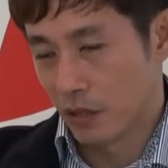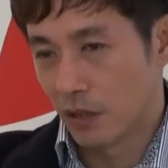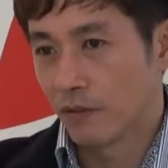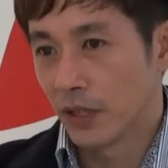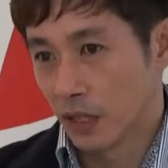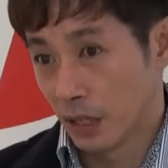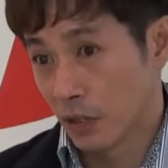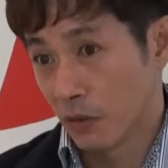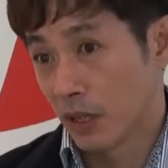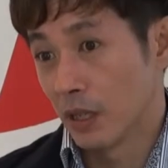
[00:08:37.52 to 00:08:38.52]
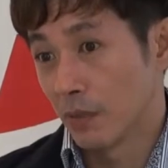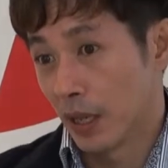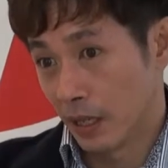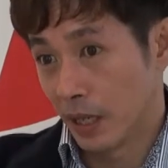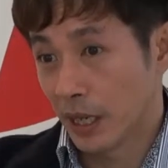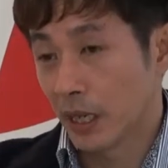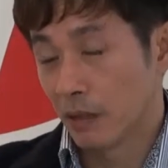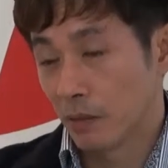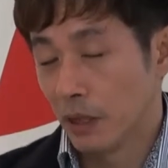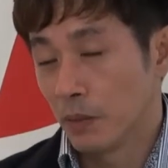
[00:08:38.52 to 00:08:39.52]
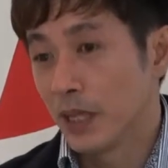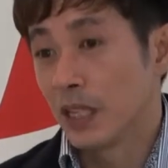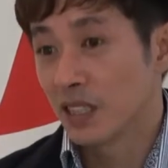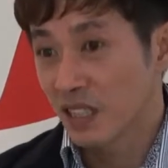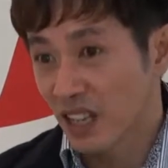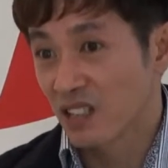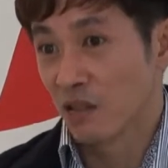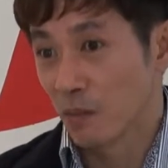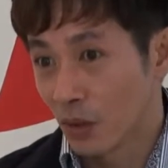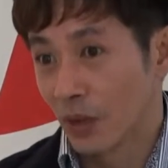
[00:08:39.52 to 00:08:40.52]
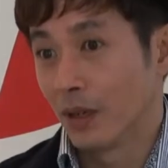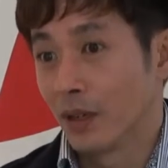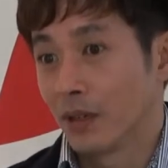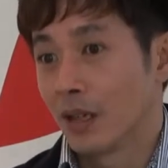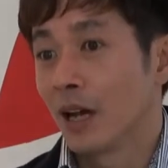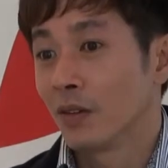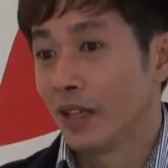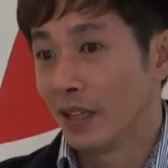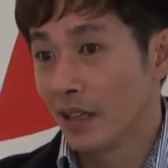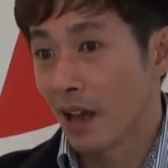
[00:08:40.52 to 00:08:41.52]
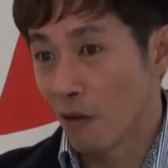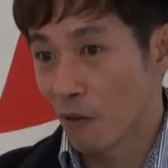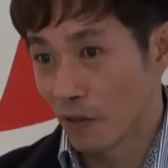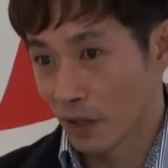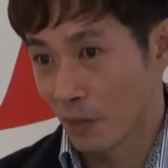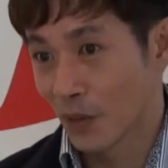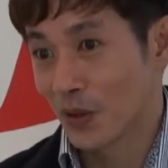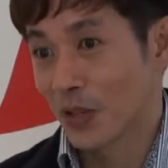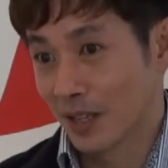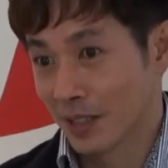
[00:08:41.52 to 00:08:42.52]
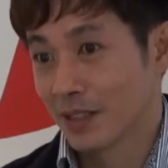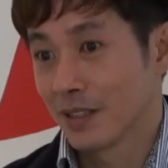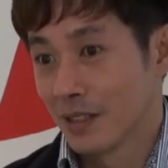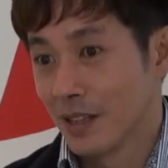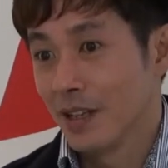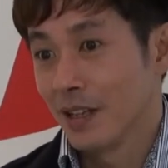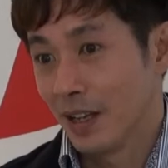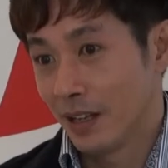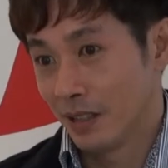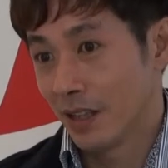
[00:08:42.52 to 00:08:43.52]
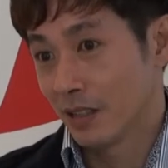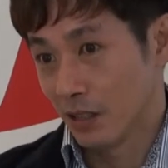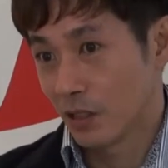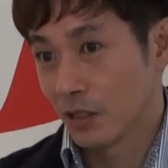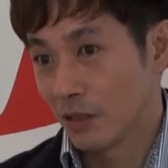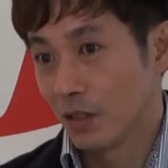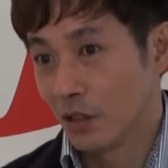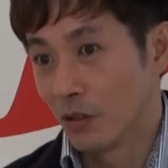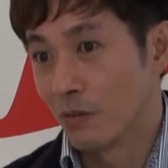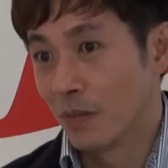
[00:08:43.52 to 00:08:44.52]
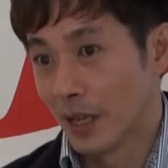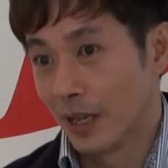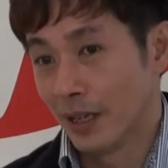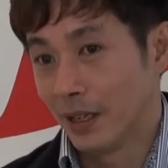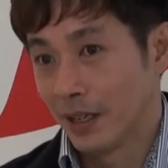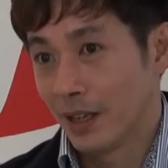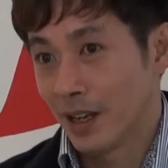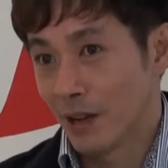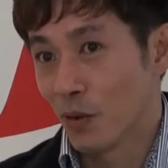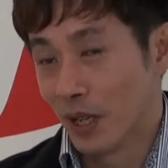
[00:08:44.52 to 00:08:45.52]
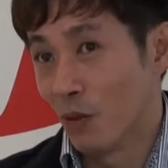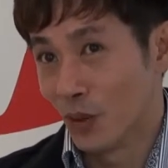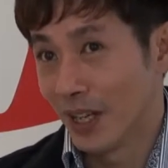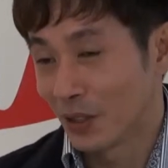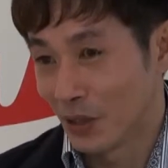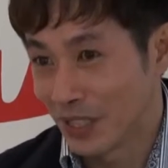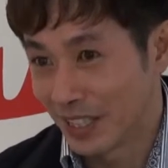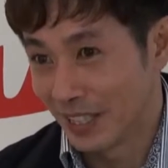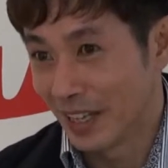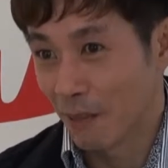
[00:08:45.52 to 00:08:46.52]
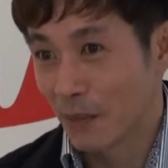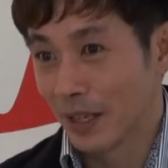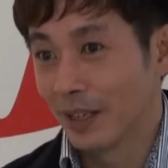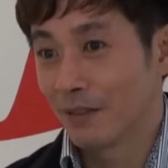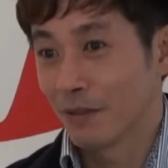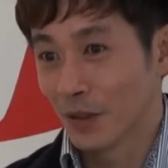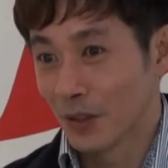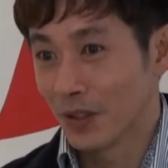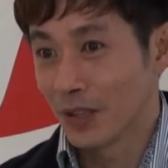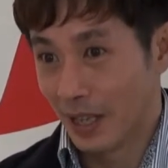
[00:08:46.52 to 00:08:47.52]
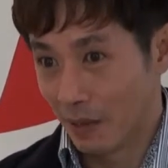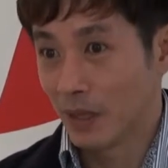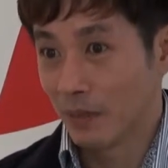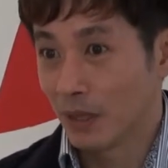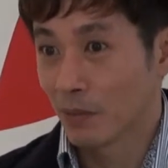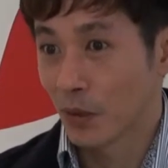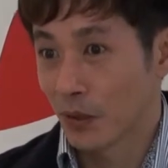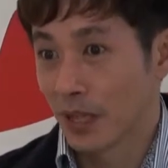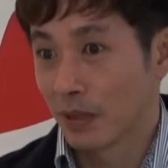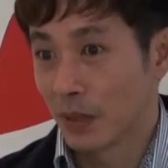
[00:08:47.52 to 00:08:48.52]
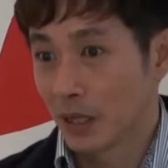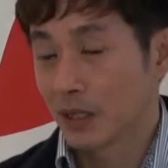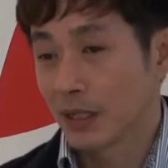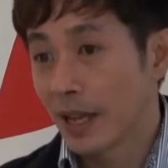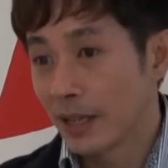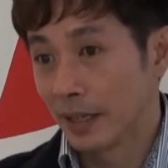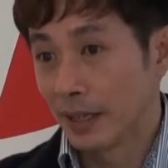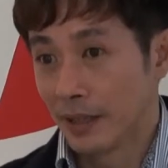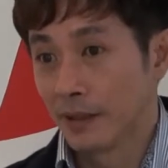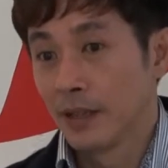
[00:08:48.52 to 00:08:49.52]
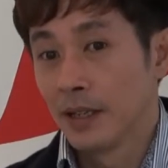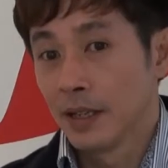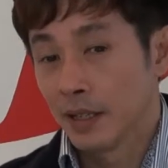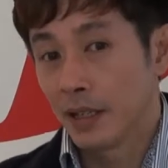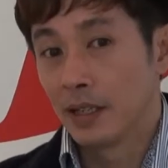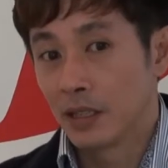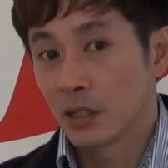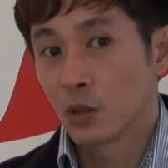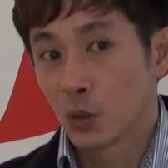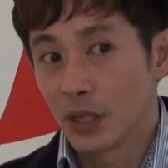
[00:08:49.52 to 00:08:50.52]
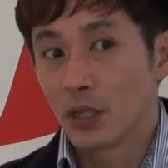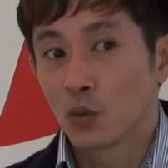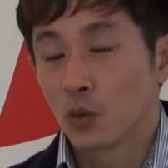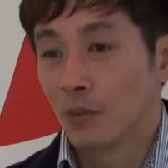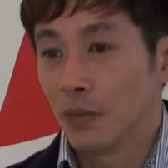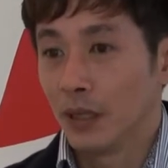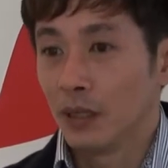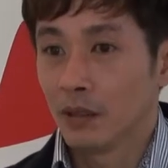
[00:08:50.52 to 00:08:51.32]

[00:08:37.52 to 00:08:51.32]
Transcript: of the curriculum that they can be assessed on and how they dealt with the projects. And that is what I would like to see happening for the MEP project, because then again, these students will be